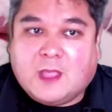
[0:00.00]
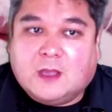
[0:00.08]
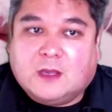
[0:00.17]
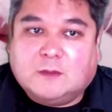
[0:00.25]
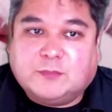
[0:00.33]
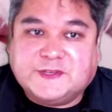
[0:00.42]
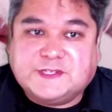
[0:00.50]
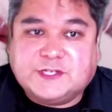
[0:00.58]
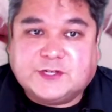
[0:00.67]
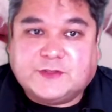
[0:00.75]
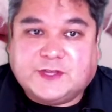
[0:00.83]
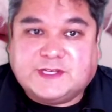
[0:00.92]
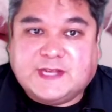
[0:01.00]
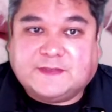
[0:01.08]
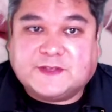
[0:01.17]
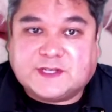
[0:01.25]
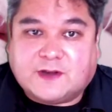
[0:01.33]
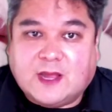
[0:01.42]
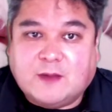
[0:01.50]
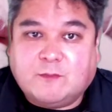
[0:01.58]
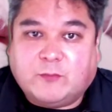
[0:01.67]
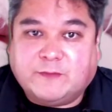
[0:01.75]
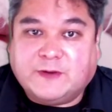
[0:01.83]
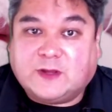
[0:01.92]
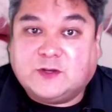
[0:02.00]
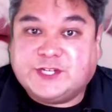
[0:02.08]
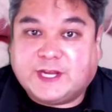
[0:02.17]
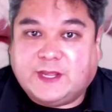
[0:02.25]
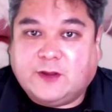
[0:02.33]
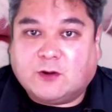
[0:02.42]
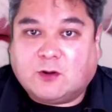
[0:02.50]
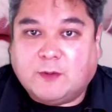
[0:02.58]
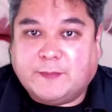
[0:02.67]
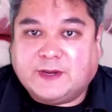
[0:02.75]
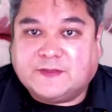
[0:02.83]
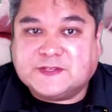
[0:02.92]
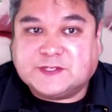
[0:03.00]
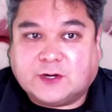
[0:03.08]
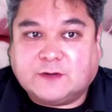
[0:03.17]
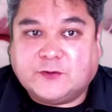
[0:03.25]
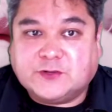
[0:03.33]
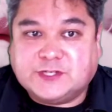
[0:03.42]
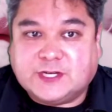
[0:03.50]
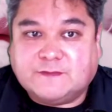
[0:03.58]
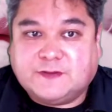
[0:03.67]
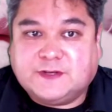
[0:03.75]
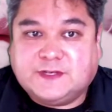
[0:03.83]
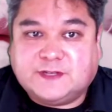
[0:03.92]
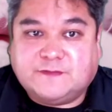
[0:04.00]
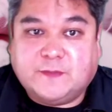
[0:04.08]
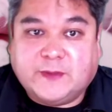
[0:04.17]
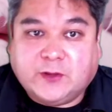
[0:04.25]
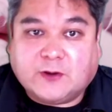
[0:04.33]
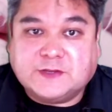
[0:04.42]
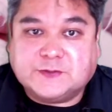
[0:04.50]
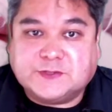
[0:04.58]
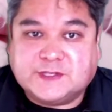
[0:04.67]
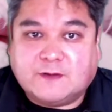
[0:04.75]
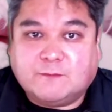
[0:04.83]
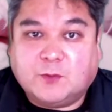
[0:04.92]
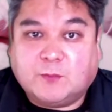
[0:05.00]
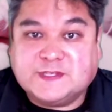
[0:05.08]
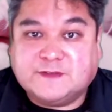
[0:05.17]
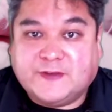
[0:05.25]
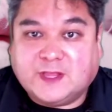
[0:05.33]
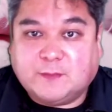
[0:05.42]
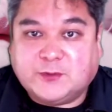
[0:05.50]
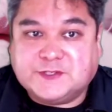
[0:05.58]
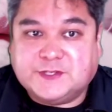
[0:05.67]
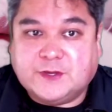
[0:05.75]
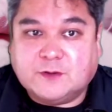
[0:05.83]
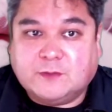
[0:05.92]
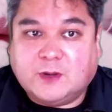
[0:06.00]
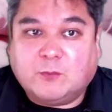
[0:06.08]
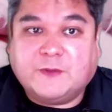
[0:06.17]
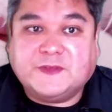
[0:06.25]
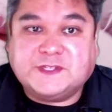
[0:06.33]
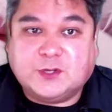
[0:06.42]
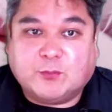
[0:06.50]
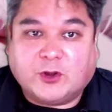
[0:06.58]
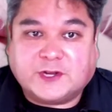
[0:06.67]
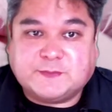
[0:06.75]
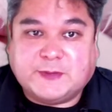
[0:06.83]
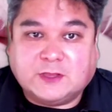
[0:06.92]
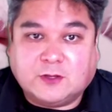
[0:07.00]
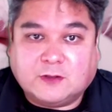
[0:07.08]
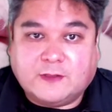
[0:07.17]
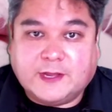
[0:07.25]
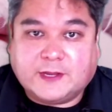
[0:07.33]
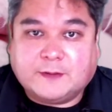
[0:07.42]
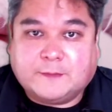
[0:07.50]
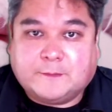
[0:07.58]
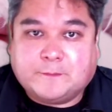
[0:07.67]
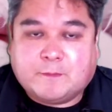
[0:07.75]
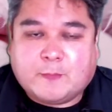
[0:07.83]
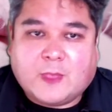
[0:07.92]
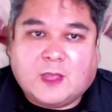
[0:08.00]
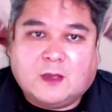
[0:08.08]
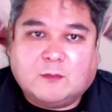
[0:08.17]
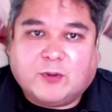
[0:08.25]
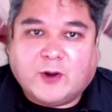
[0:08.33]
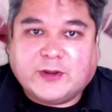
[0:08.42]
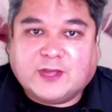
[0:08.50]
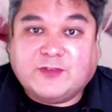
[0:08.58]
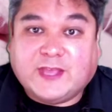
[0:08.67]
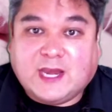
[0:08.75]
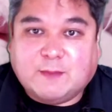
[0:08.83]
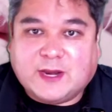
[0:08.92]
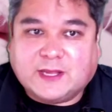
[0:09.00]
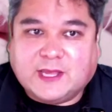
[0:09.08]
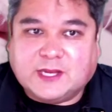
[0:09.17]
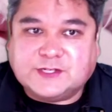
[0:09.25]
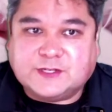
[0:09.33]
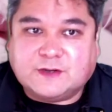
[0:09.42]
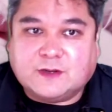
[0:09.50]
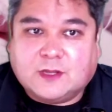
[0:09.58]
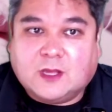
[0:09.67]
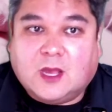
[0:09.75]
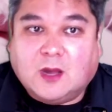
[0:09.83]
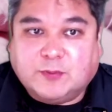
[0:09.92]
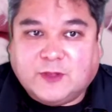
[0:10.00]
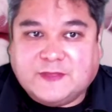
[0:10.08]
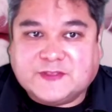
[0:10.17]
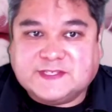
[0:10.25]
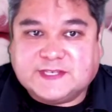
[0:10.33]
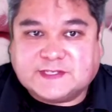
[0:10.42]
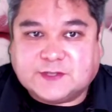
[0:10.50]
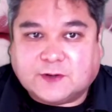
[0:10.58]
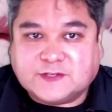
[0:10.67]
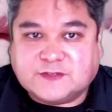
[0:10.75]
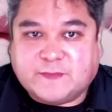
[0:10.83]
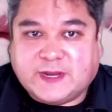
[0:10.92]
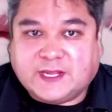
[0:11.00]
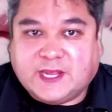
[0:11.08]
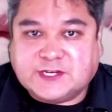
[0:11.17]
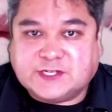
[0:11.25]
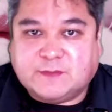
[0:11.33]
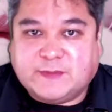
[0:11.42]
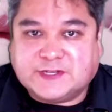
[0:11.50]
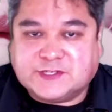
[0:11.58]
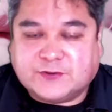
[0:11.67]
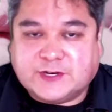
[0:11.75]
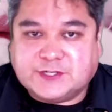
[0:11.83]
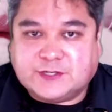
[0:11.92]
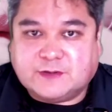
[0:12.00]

Please ensure that you take the time when checking your equipment at the start shift to familiarize yourself with what's available to you and what these new products may look like. Prior to giving any medication, apply the 6 R's of medication administration.